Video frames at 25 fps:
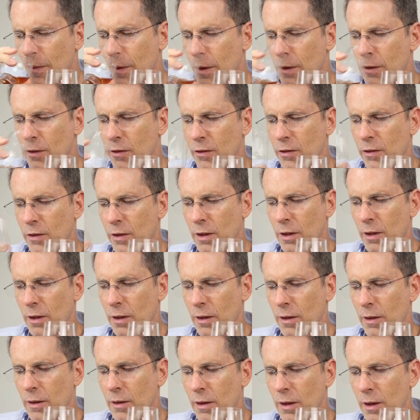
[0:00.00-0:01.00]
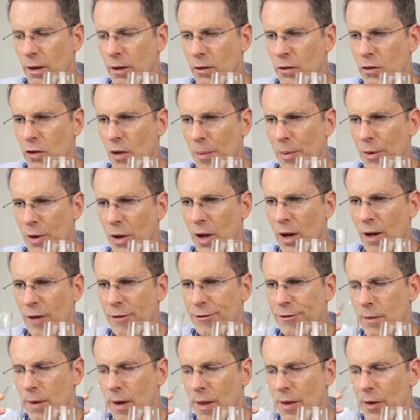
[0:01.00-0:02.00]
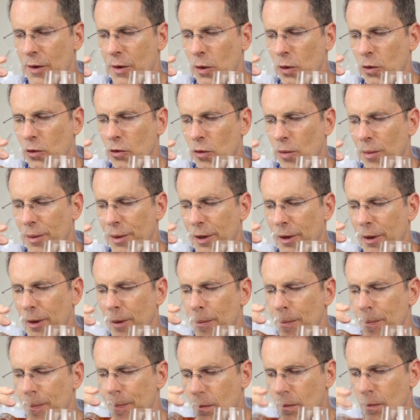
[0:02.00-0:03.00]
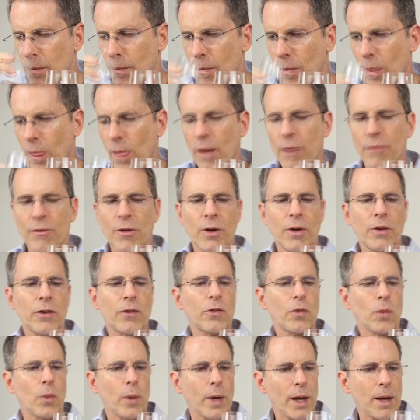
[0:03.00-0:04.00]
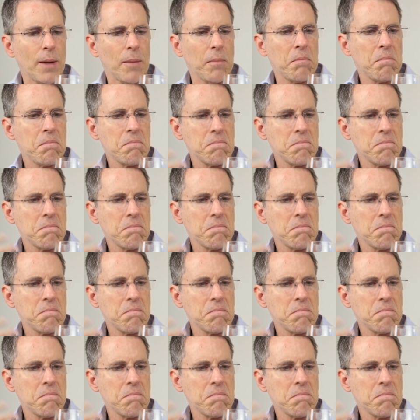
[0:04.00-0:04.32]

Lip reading: C is jumping off on the nose for me here. Very sweet,